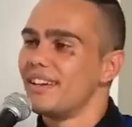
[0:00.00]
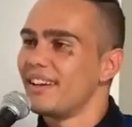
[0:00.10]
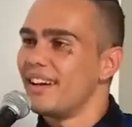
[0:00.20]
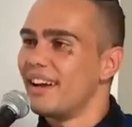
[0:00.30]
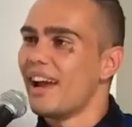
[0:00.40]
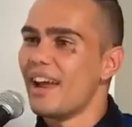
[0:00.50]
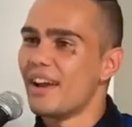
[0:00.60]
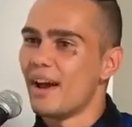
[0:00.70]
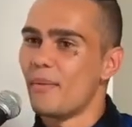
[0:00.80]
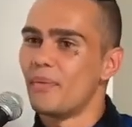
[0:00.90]
Yeah, and
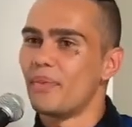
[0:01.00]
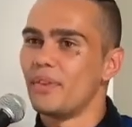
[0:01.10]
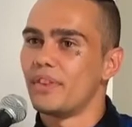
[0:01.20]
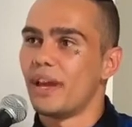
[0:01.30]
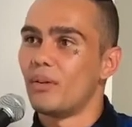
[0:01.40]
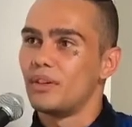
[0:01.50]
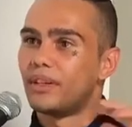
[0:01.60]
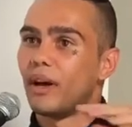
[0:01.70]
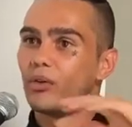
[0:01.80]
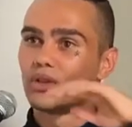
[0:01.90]

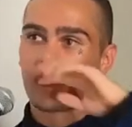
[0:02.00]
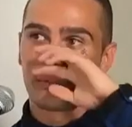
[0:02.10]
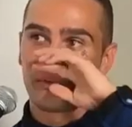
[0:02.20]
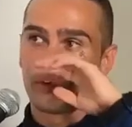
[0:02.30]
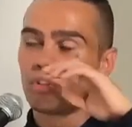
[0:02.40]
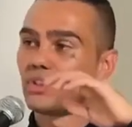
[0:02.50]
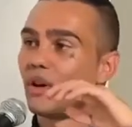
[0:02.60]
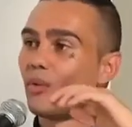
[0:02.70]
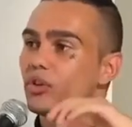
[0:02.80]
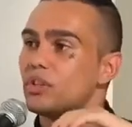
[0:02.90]
that was like my first
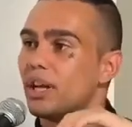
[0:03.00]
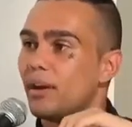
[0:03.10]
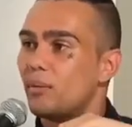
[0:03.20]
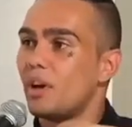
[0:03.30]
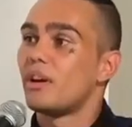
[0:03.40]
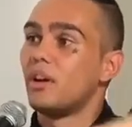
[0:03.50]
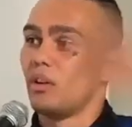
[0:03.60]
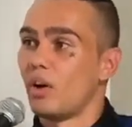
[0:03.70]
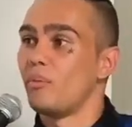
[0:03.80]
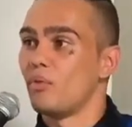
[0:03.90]
time watching like a
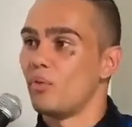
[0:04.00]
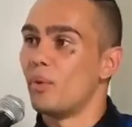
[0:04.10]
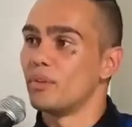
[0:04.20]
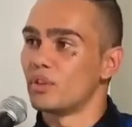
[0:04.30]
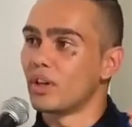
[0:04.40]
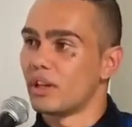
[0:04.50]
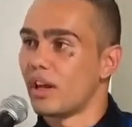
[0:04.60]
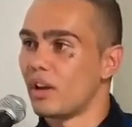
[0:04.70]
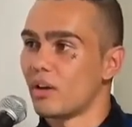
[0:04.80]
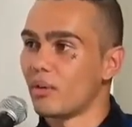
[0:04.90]
live performance like that,
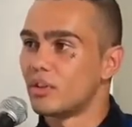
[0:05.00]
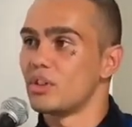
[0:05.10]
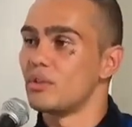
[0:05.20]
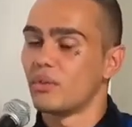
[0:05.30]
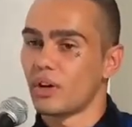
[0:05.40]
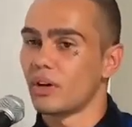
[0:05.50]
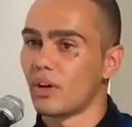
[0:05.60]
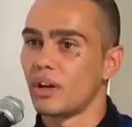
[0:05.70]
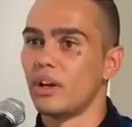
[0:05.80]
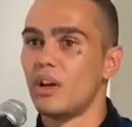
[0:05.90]
like where it's just fucking
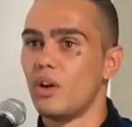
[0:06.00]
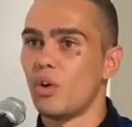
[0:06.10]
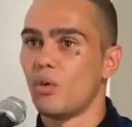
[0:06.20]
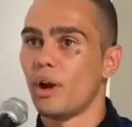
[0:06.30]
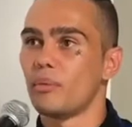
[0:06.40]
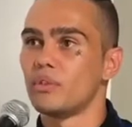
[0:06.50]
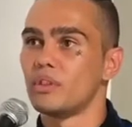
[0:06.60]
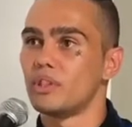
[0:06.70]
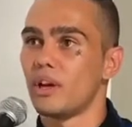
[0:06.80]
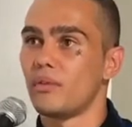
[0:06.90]
like all rappers
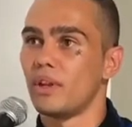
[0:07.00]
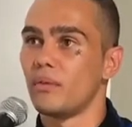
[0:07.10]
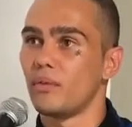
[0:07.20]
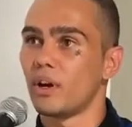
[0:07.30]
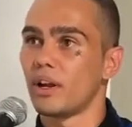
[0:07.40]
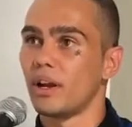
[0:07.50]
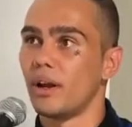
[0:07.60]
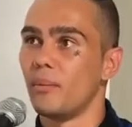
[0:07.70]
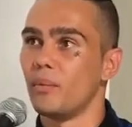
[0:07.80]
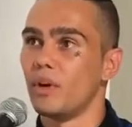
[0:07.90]
and stuff, and then fucking
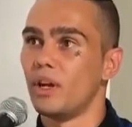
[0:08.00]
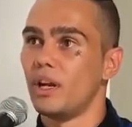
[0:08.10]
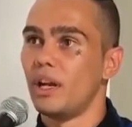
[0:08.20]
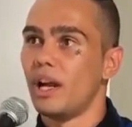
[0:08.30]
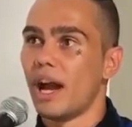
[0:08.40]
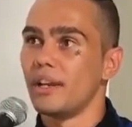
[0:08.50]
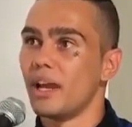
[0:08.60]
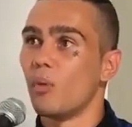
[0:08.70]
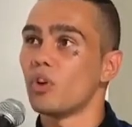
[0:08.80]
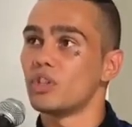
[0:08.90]
and
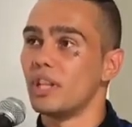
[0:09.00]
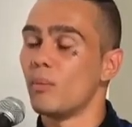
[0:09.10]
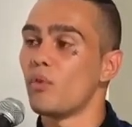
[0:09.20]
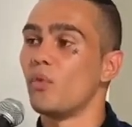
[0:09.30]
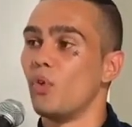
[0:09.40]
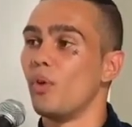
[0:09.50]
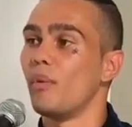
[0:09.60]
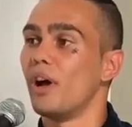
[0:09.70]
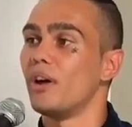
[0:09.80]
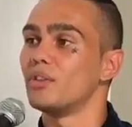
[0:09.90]
yeah, watching them perform,
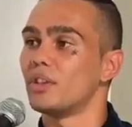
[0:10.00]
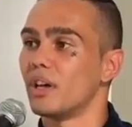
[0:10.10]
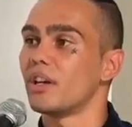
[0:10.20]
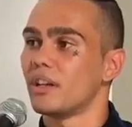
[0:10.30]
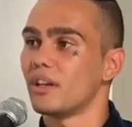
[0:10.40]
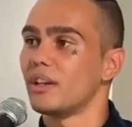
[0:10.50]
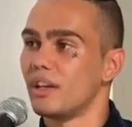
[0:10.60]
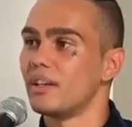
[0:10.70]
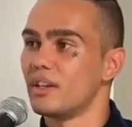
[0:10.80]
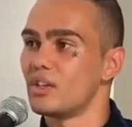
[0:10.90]
I was like,
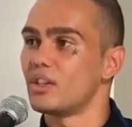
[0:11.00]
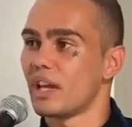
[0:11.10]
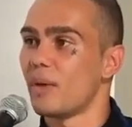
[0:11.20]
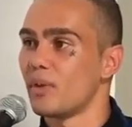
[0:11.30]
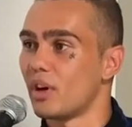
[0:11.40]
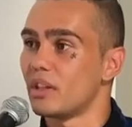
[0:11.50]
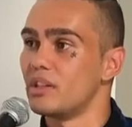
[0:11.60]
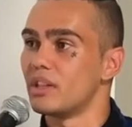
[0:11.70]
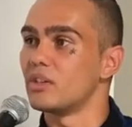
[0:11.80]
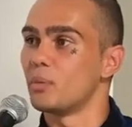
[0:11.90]
it just gave me like
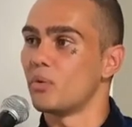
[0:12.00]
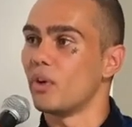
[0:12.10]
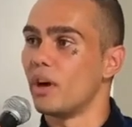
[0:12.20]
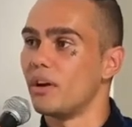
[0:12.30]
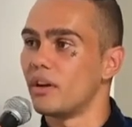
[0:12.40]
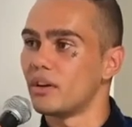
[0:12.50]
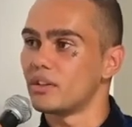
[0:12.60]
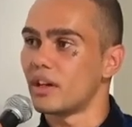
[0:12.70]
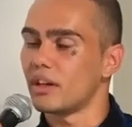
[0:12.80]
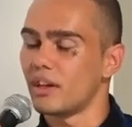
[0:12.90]
this sense of pride. I was
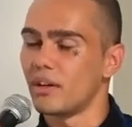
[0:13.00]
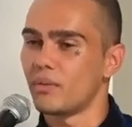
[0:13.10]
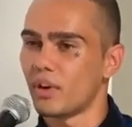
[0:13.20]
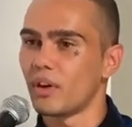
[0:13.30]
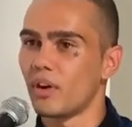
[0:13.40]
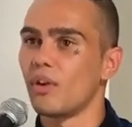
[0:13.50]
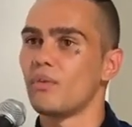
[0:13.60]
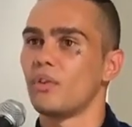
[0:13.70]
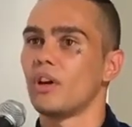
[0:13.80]
like, yeah, fucking oath, like.